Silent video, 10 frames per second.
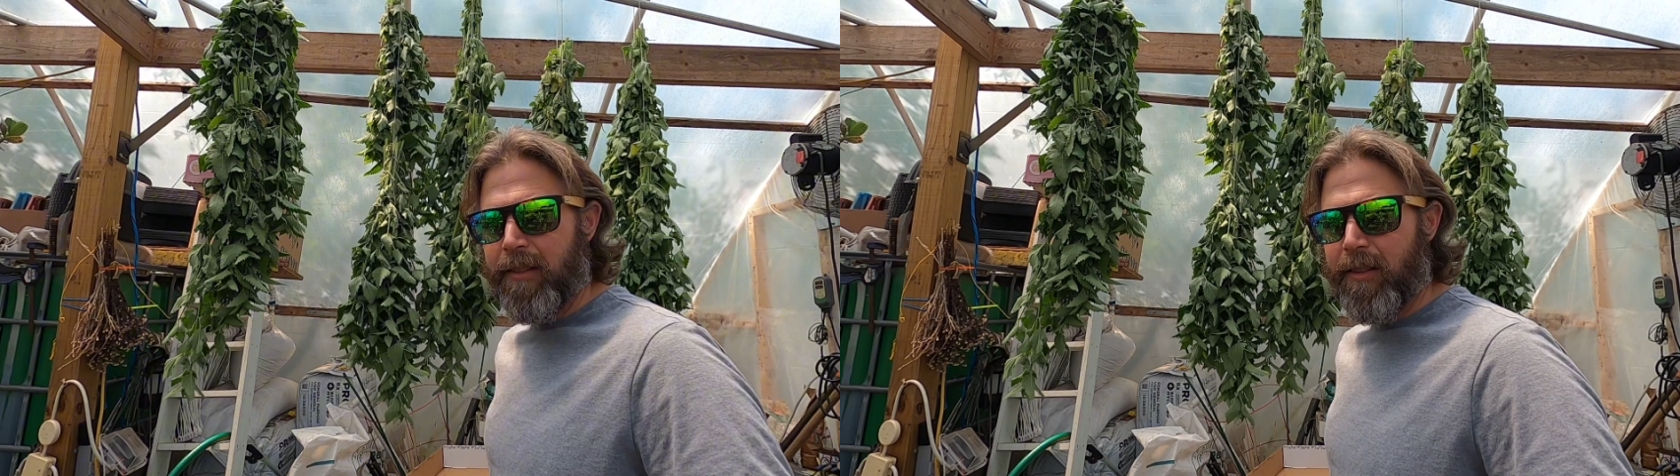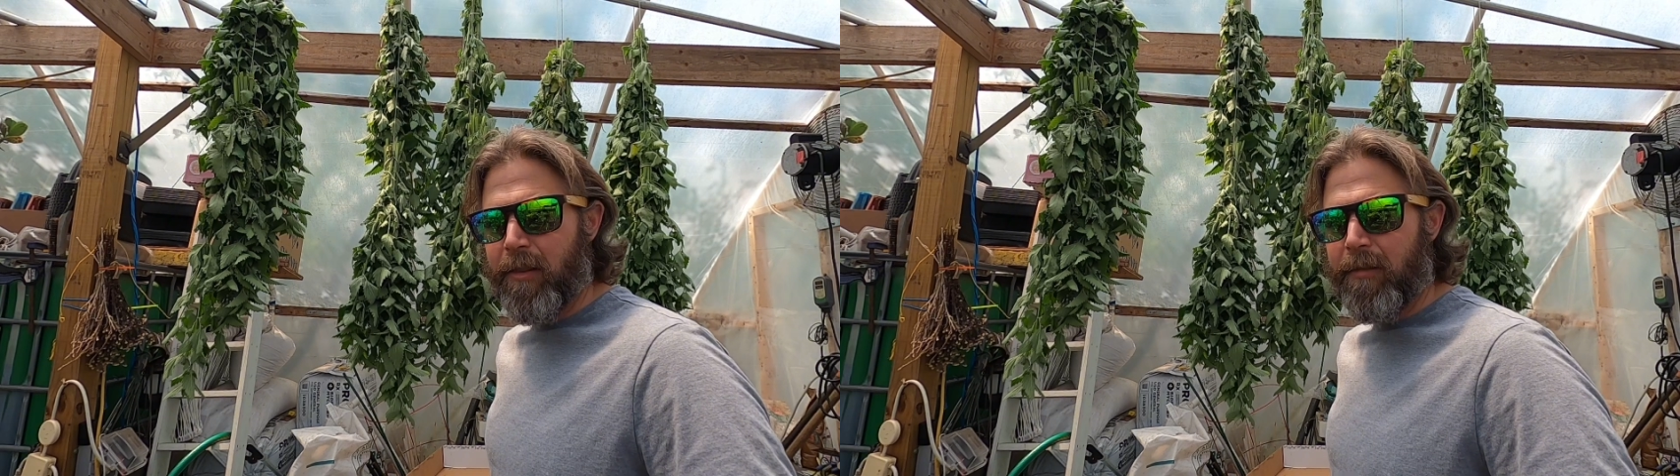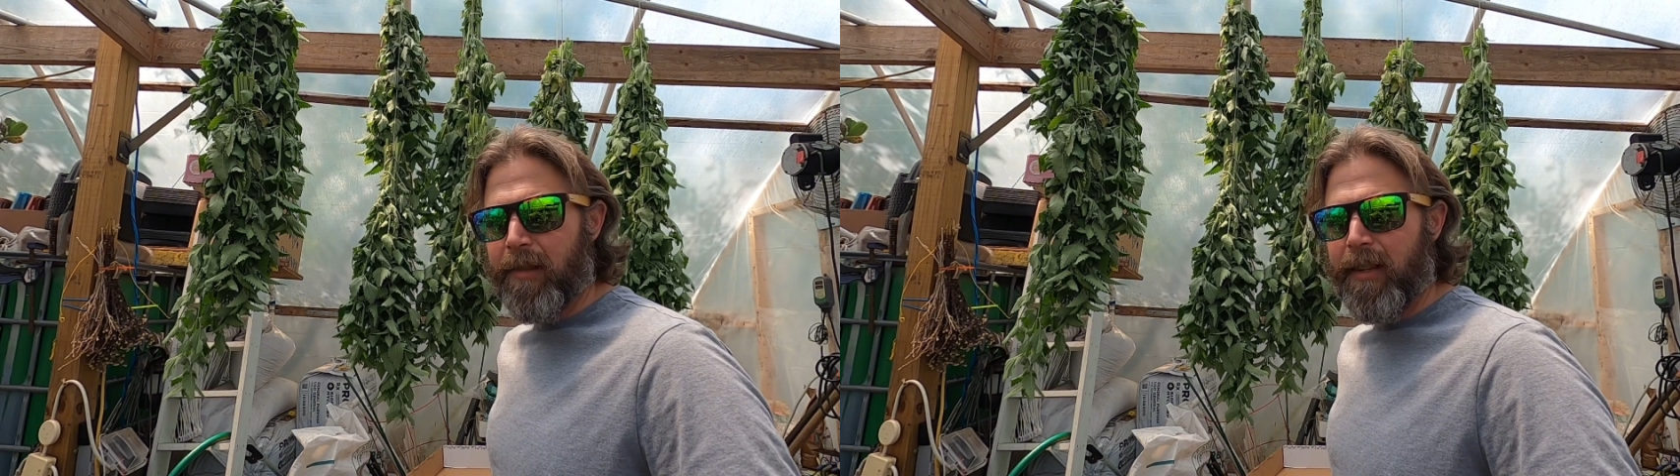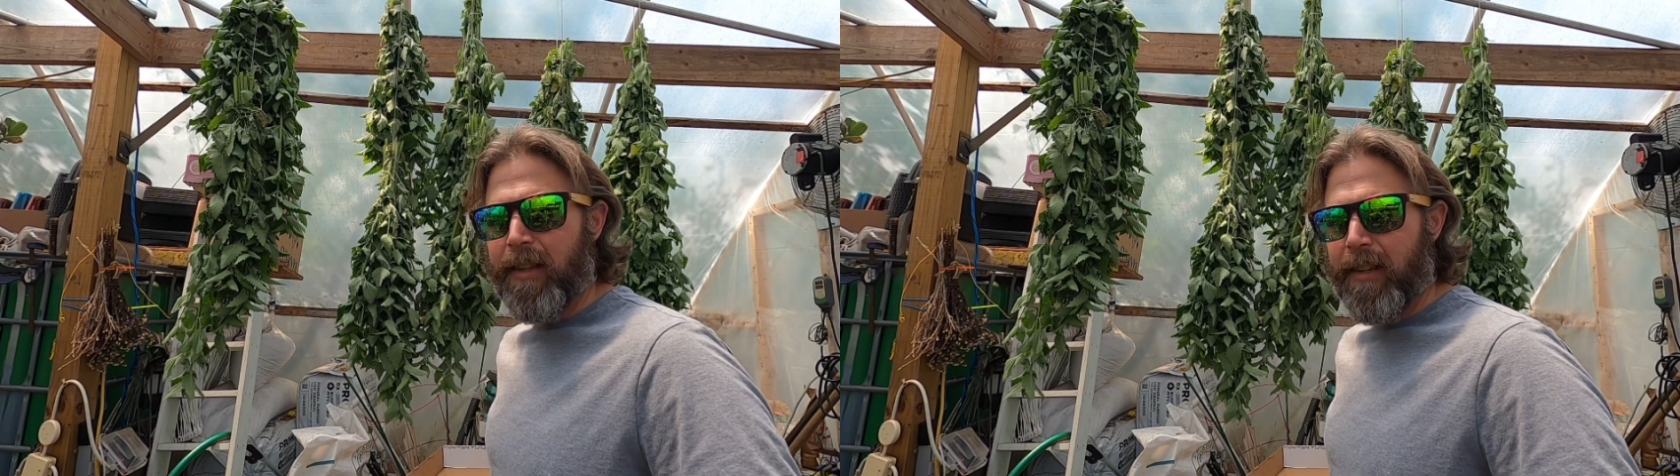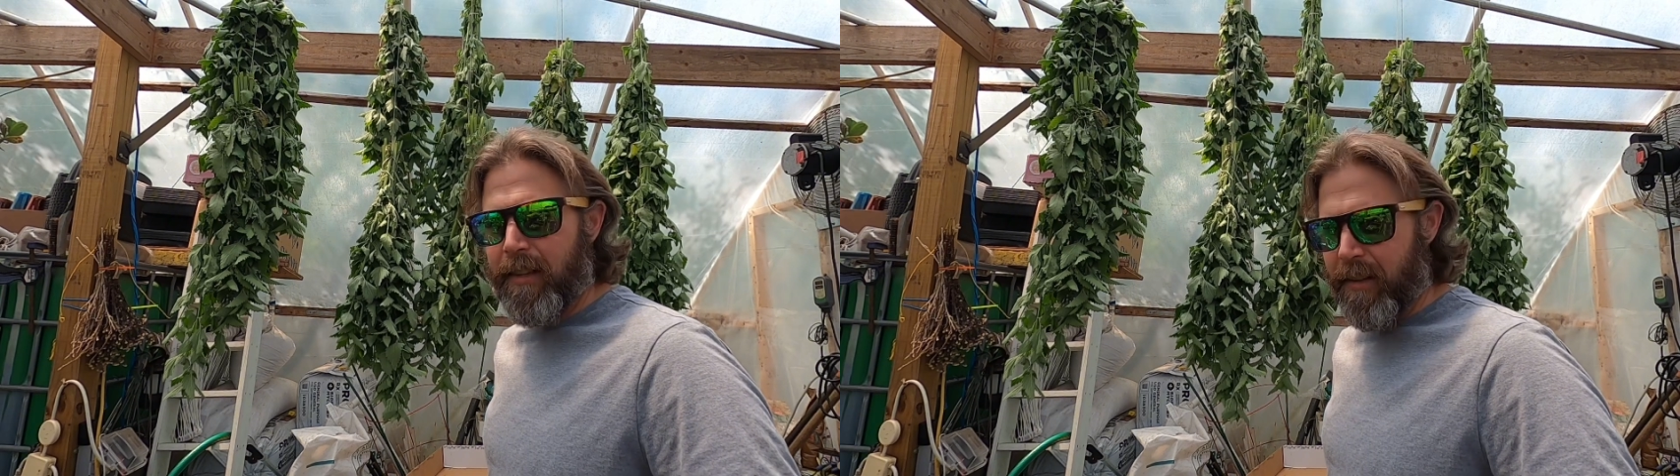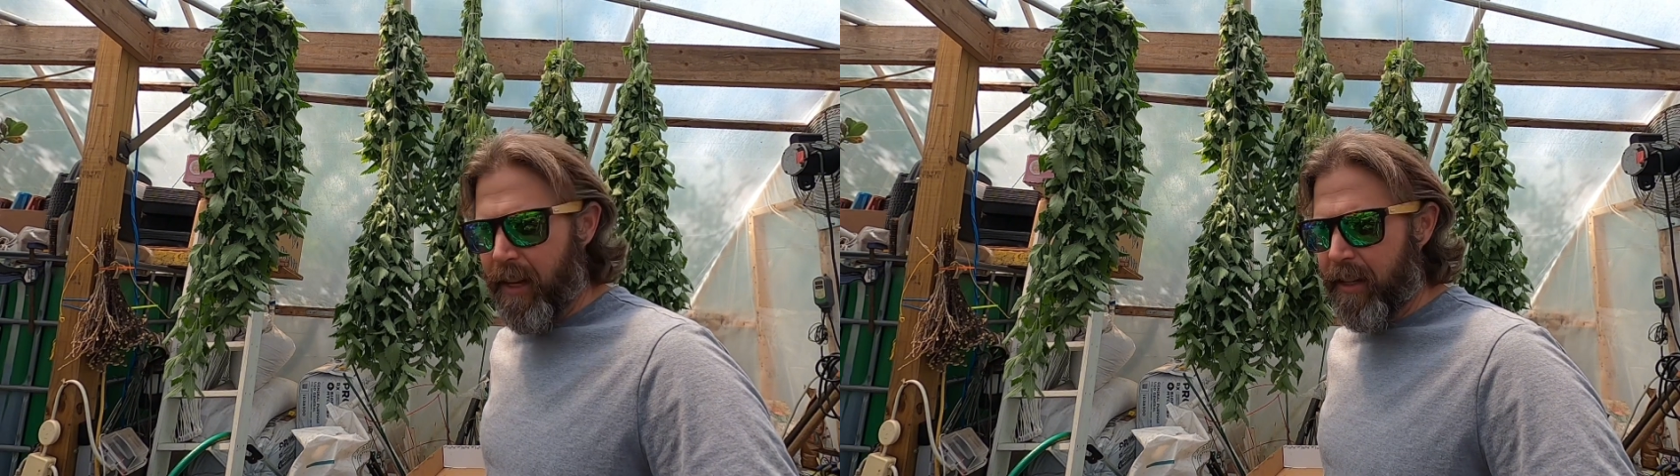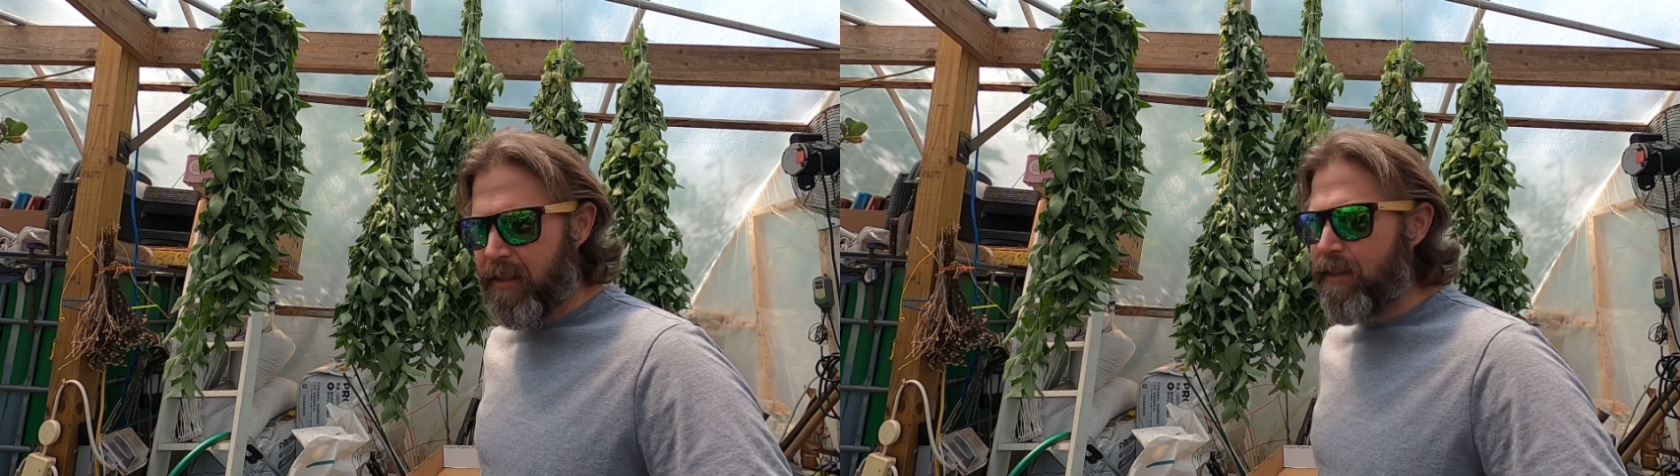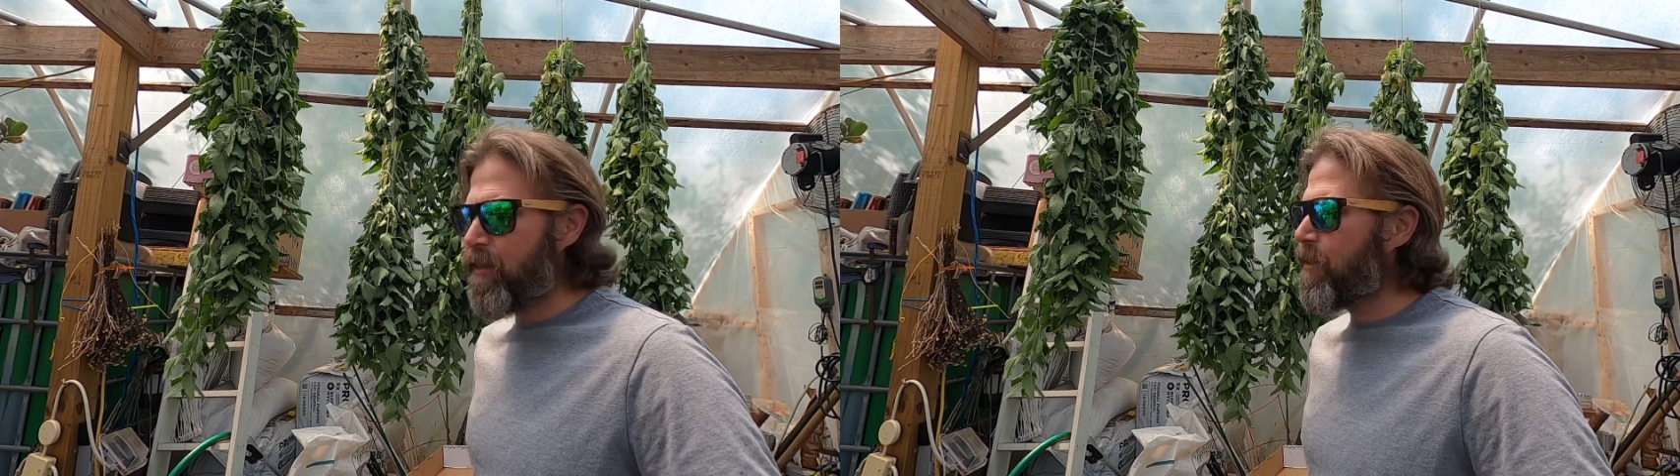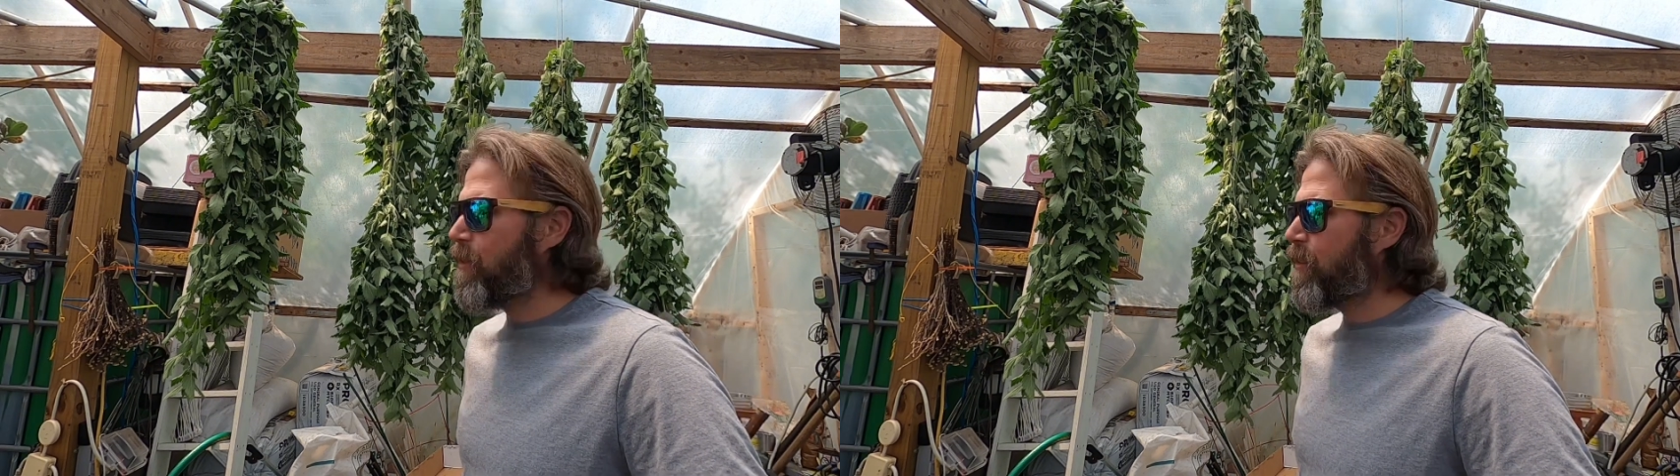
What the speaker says: So thanks